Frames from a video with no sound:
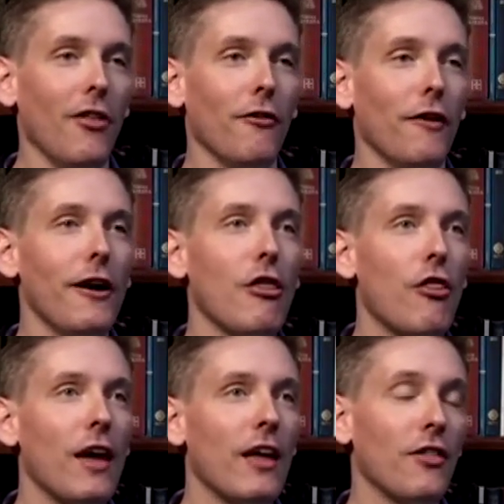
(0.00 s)
the very
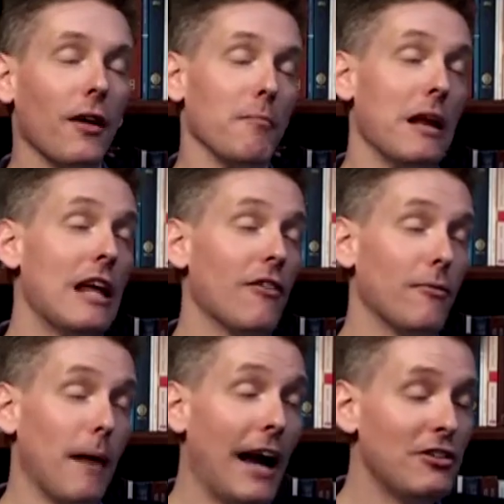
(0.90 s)
thing that many of
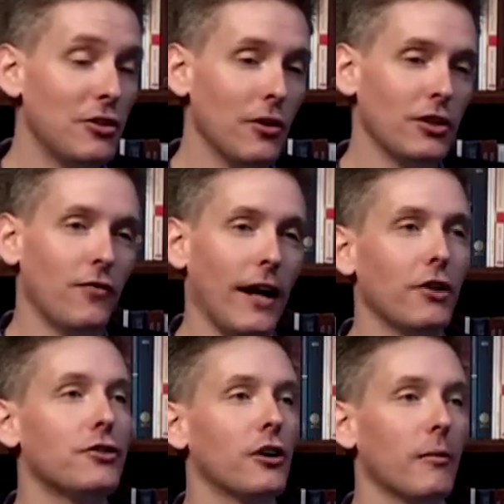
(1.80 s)
my students find
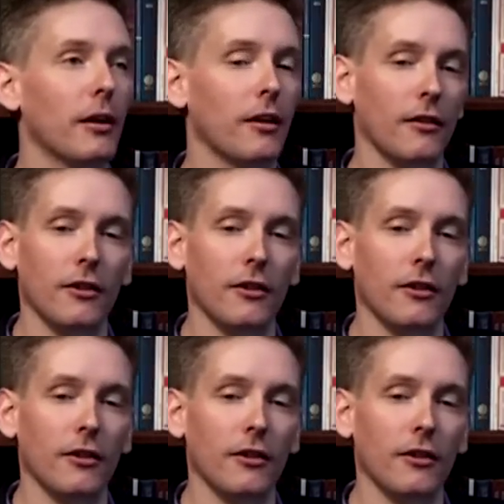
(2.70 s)
disturbing,